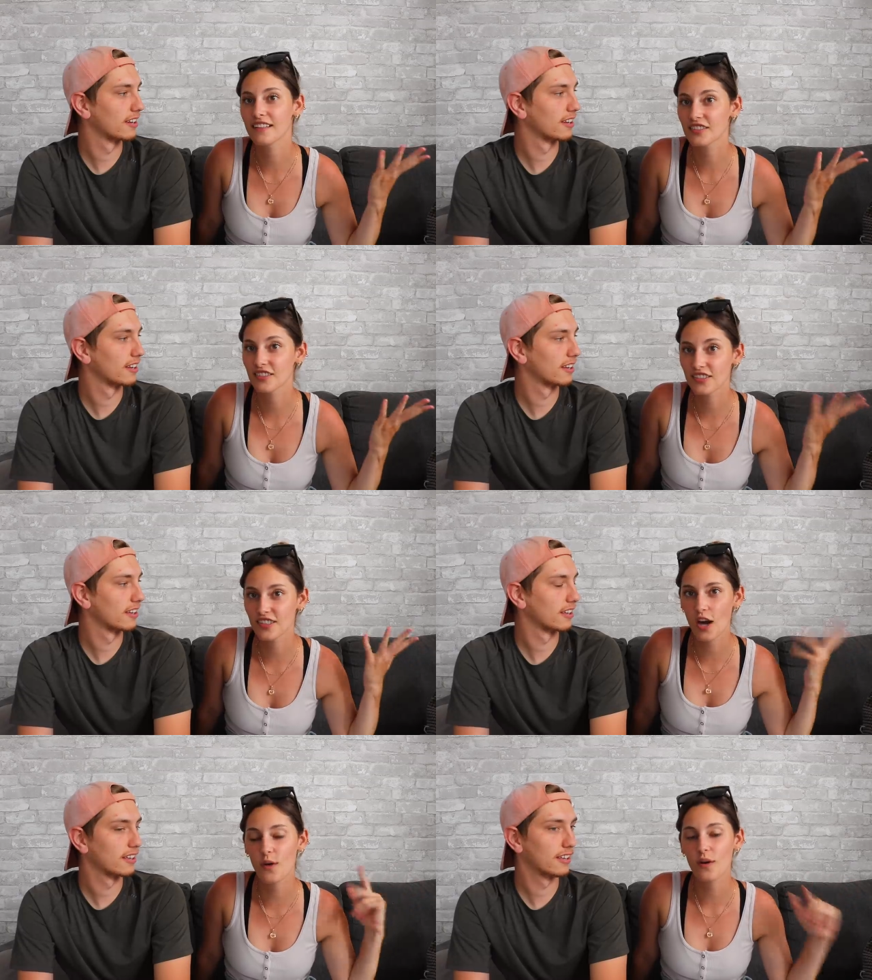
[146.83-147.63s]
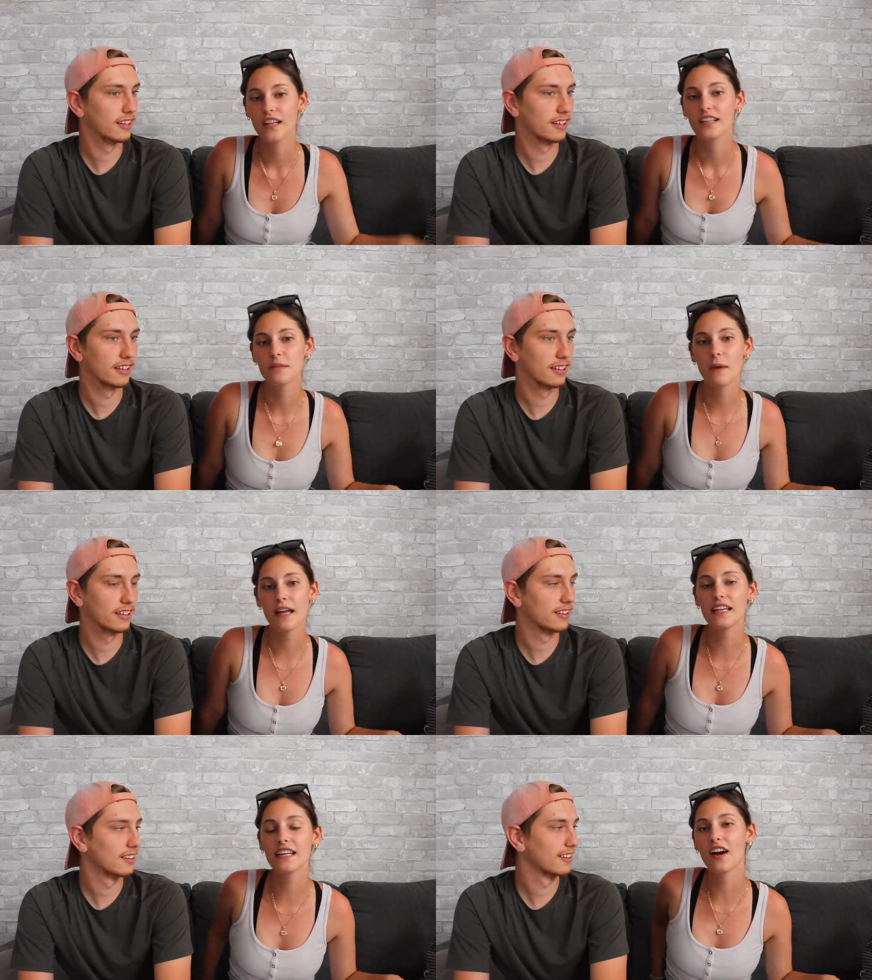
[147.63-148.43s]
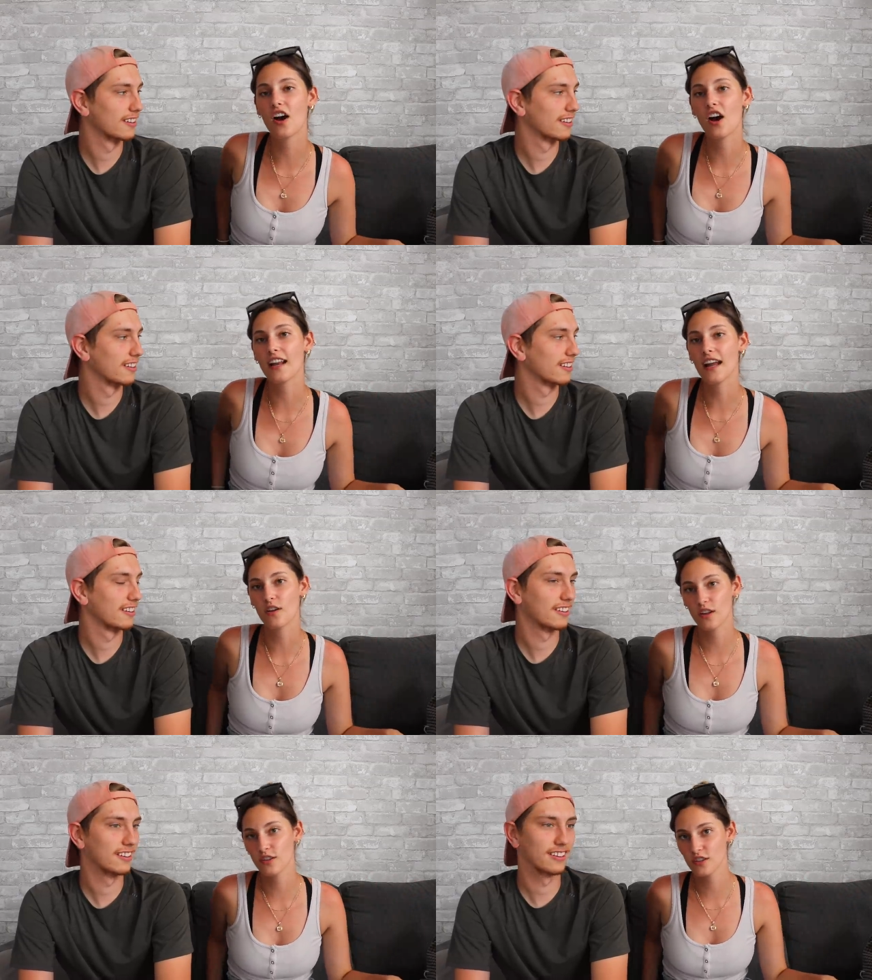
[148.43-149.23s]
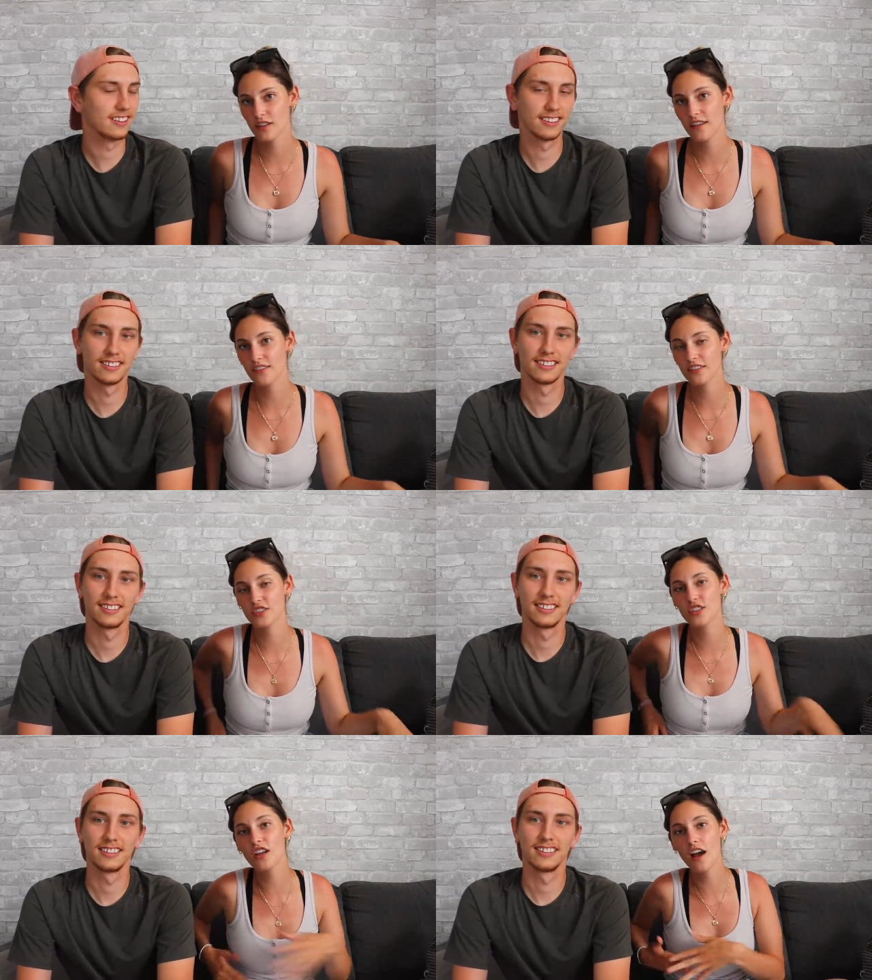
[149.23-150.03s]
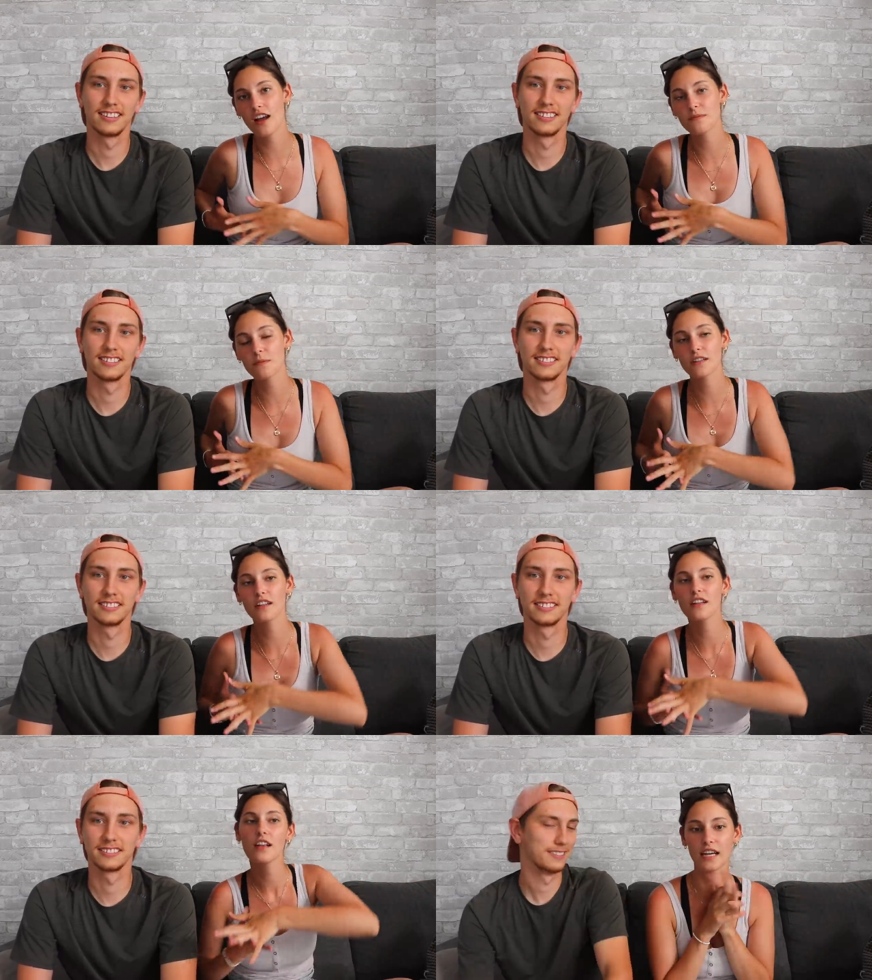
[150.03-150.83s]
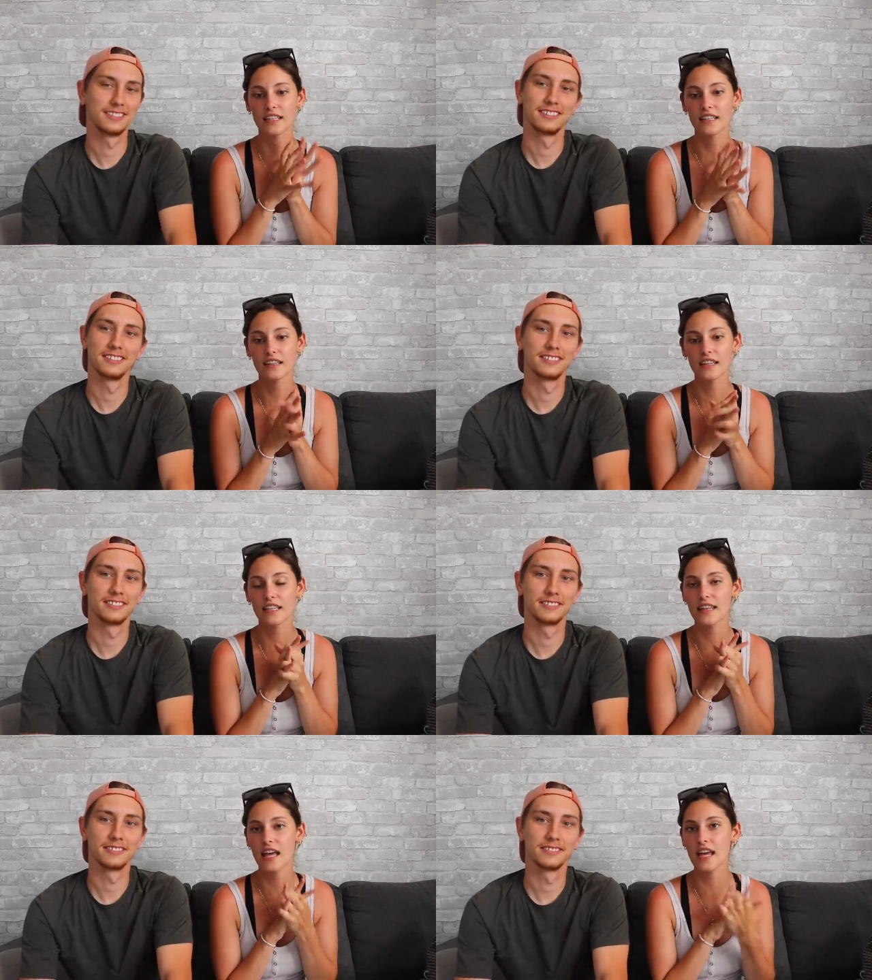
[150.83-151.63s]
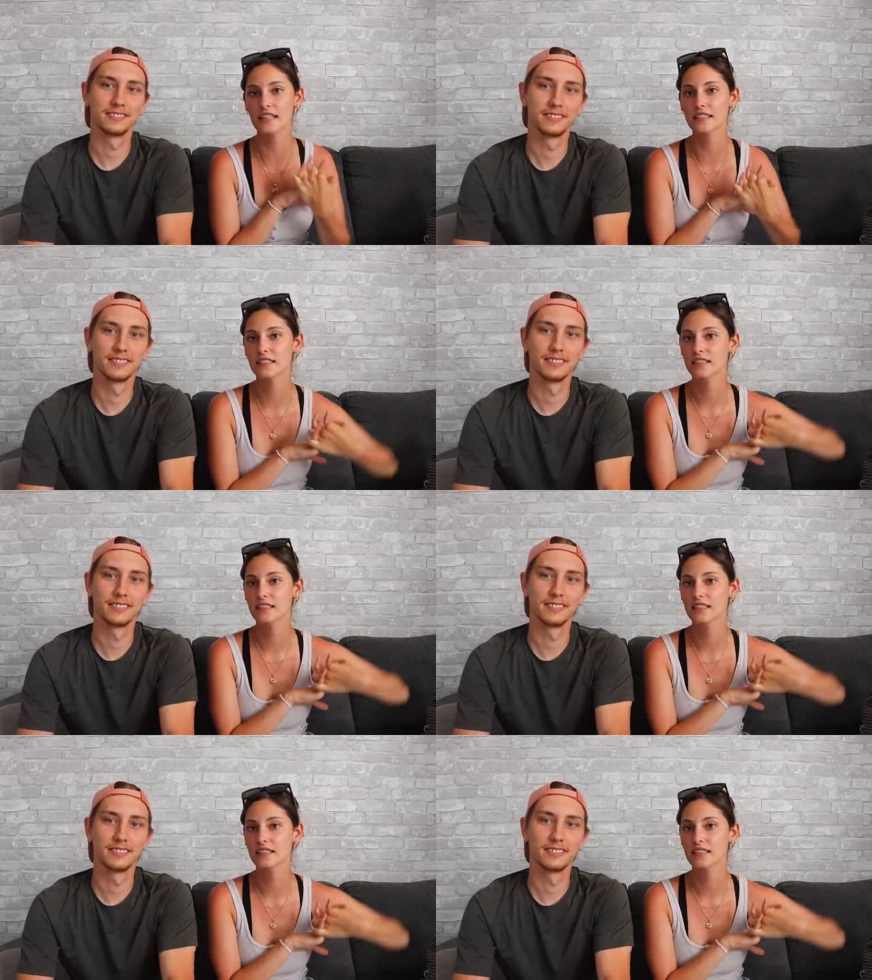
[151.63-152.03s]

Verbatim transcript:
Speaker 1: So depending on how close you live to the hospital, I didn't think that